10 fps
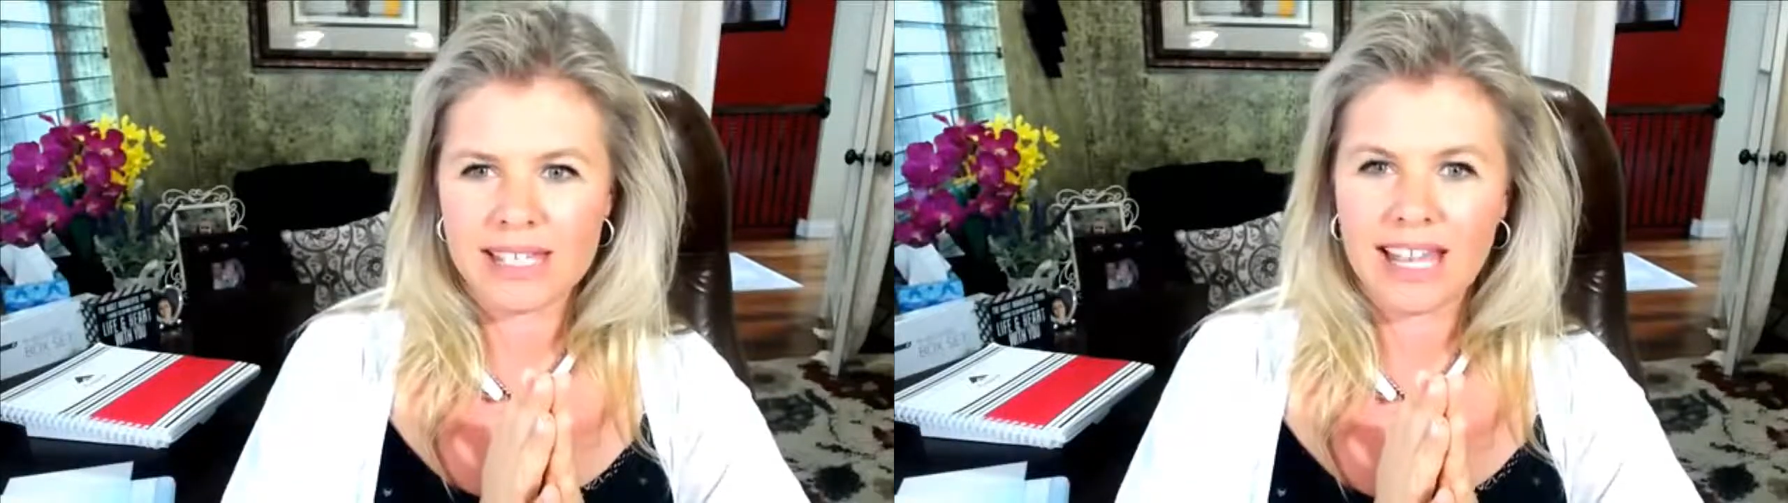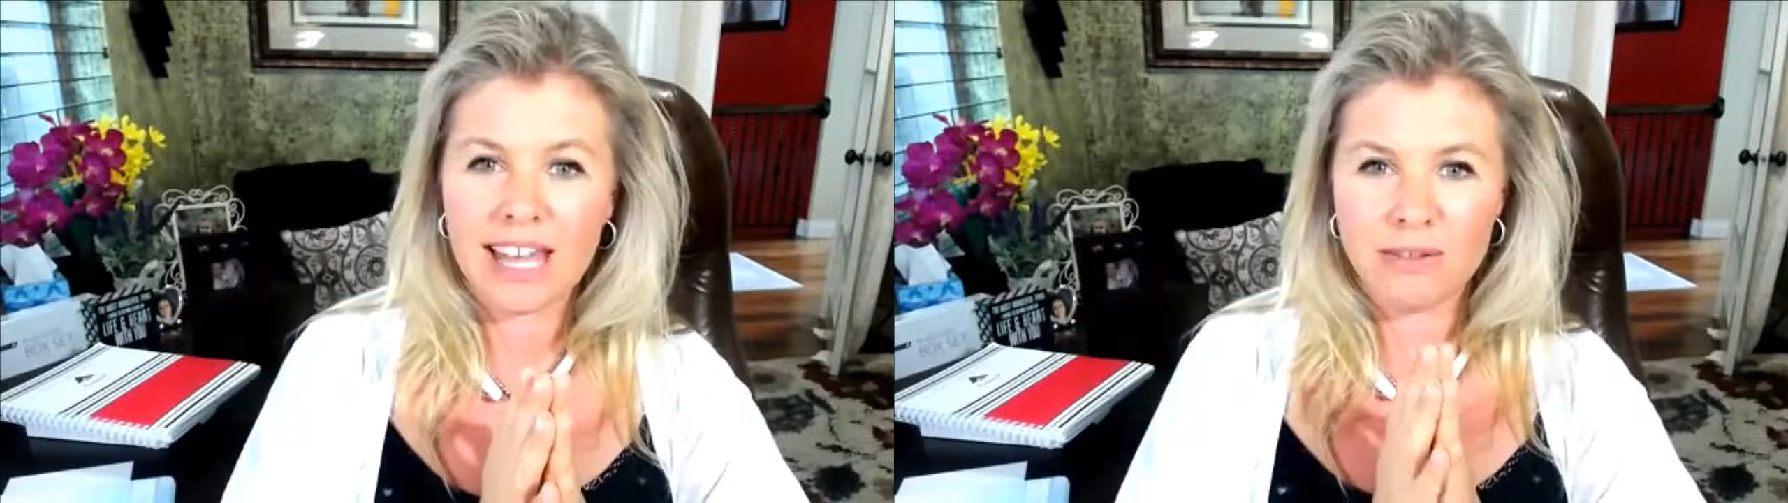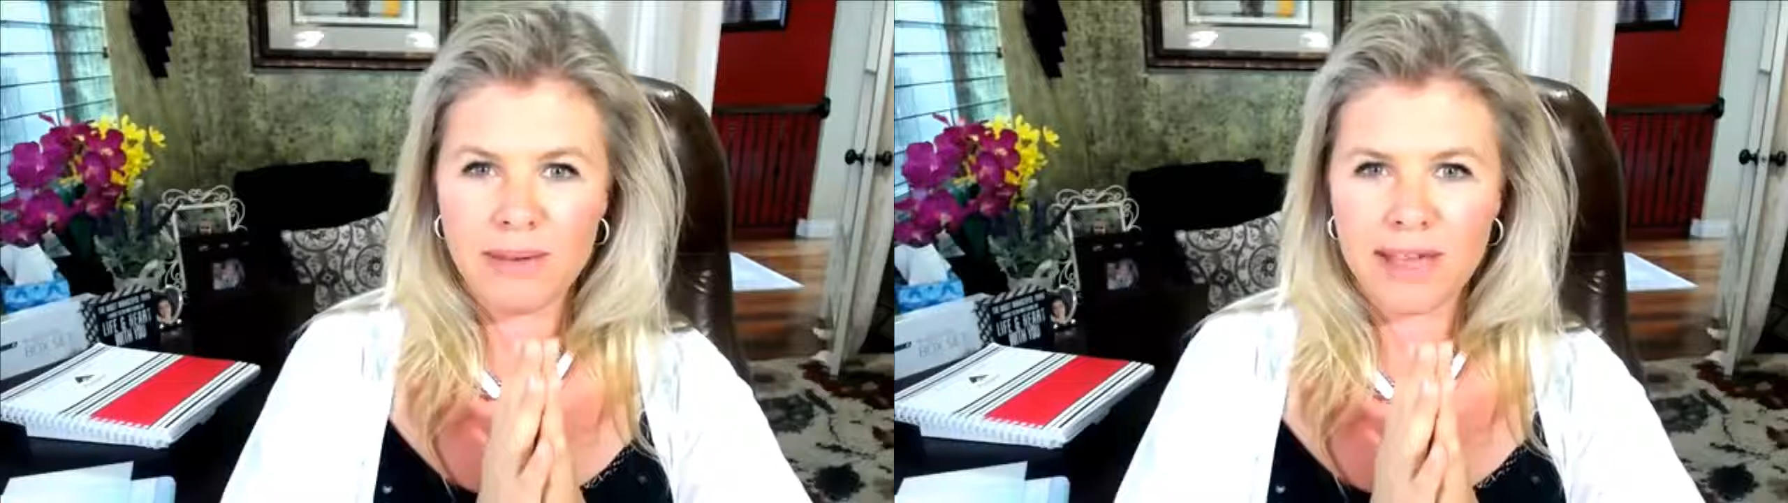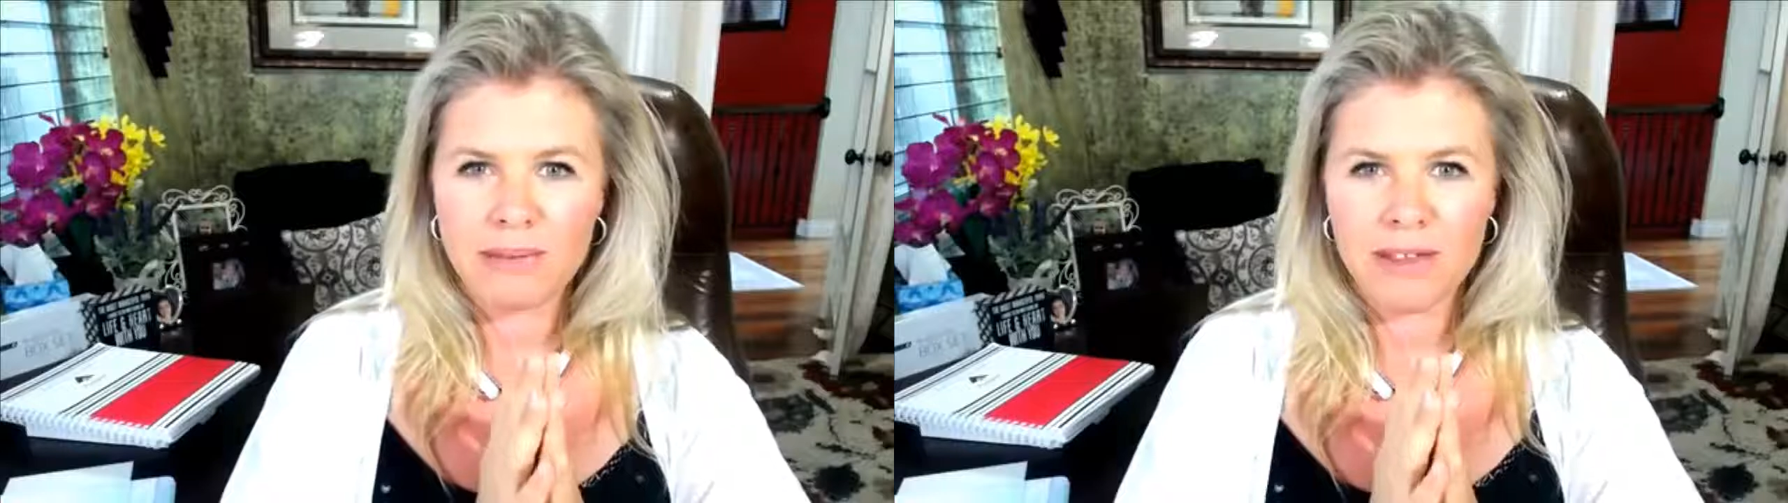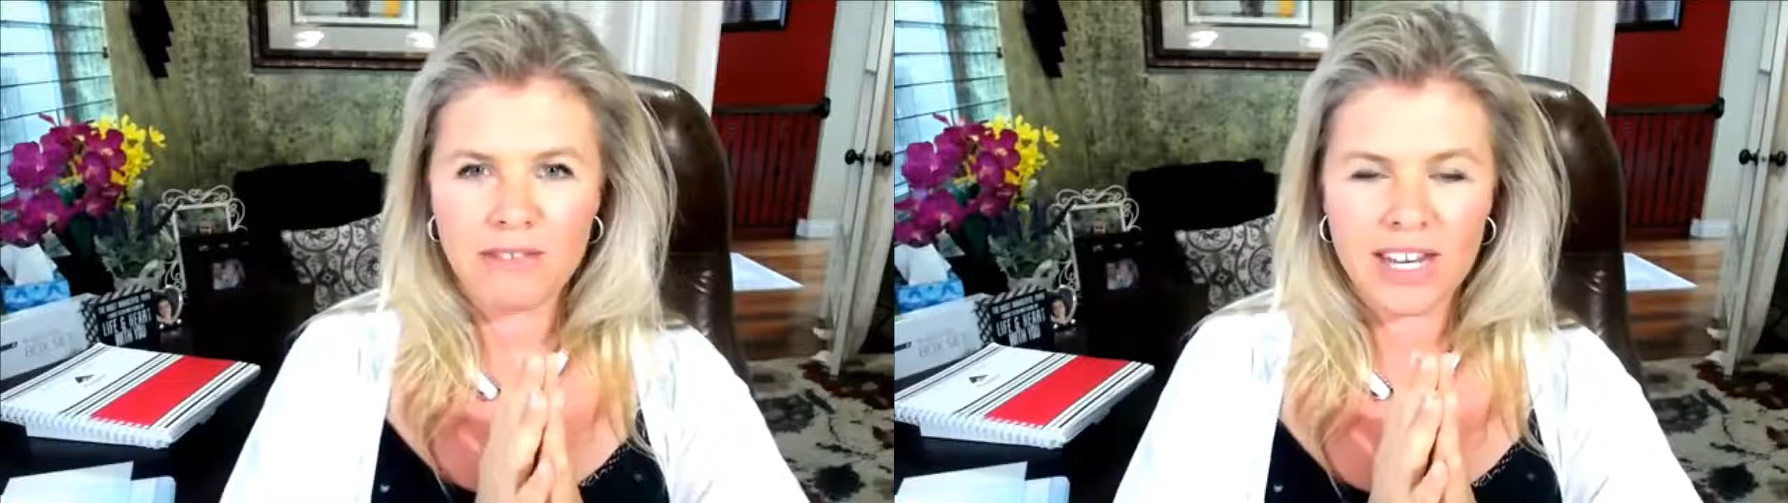can you make me a
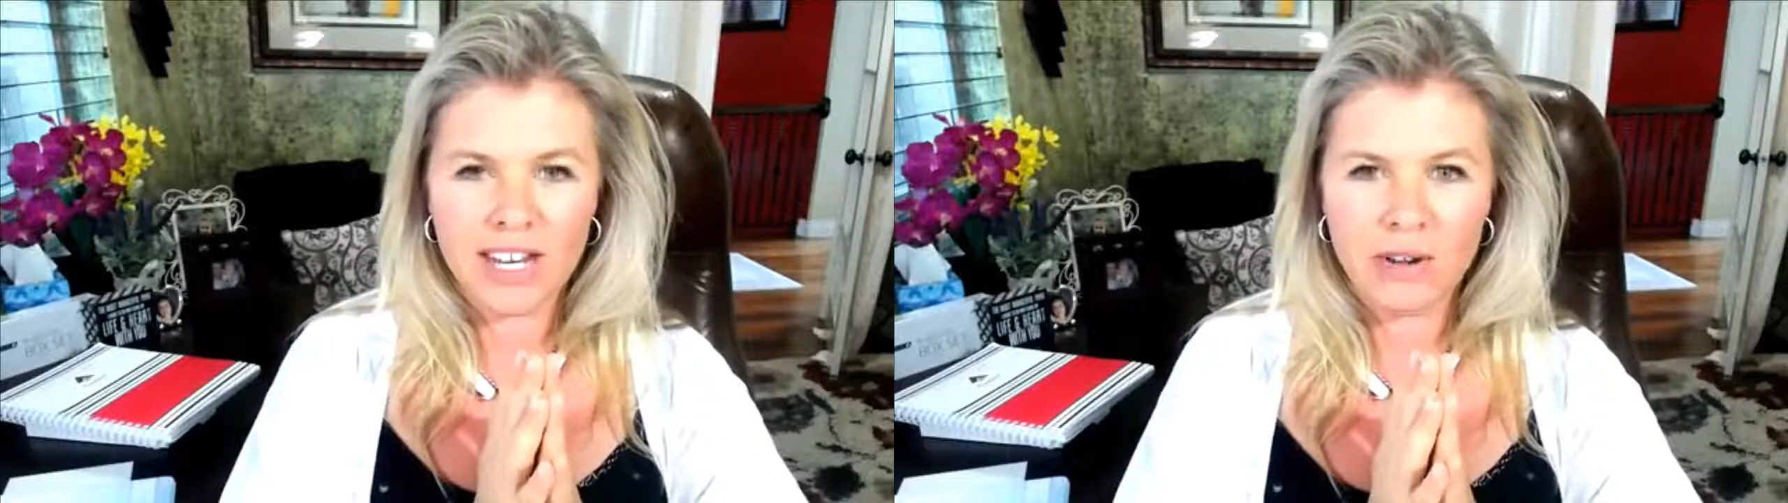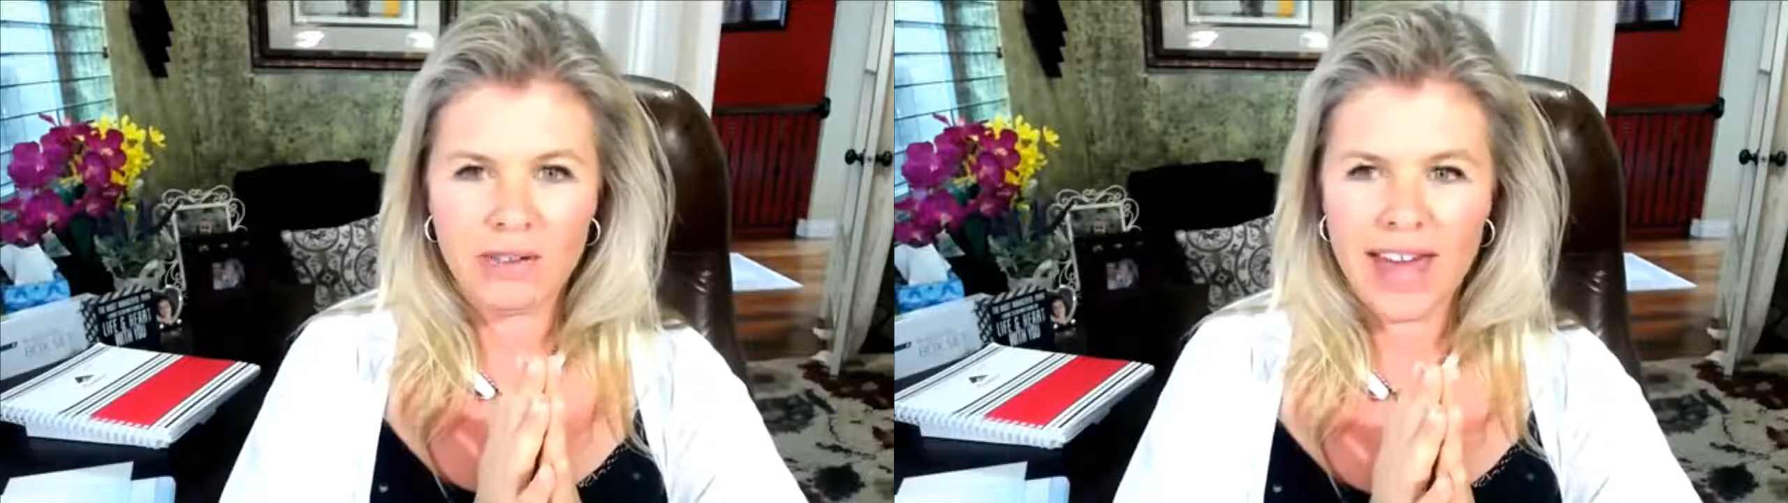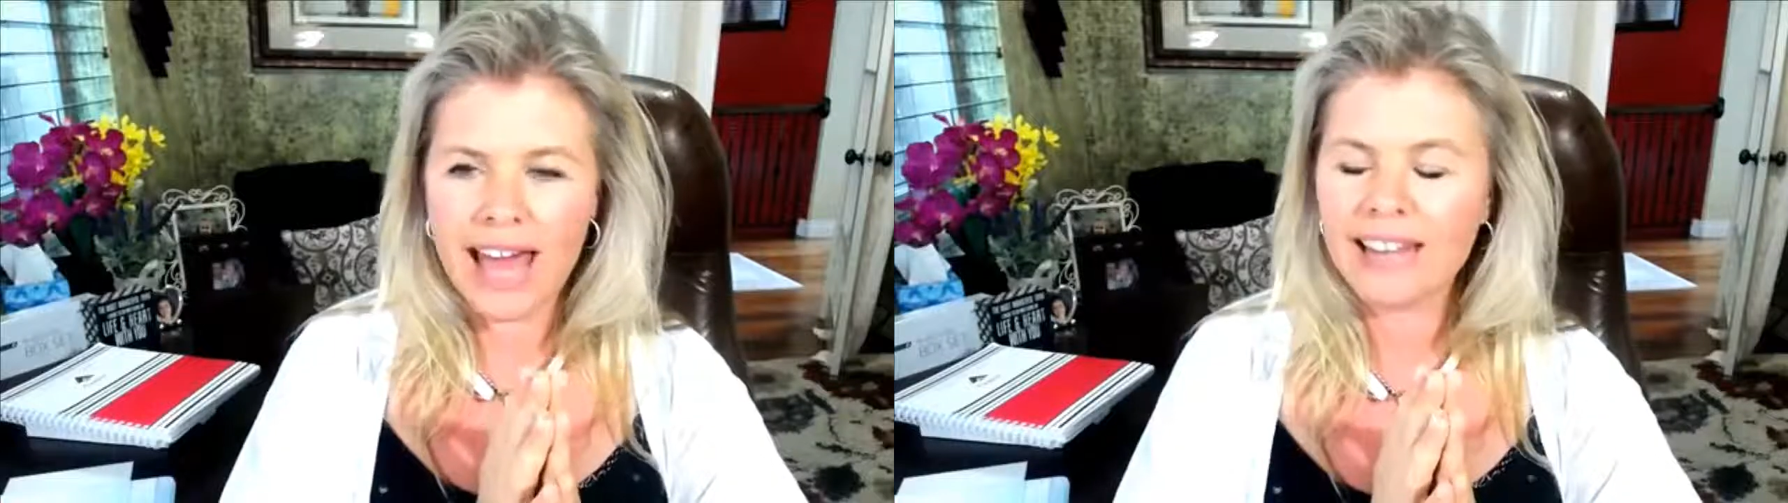video of that?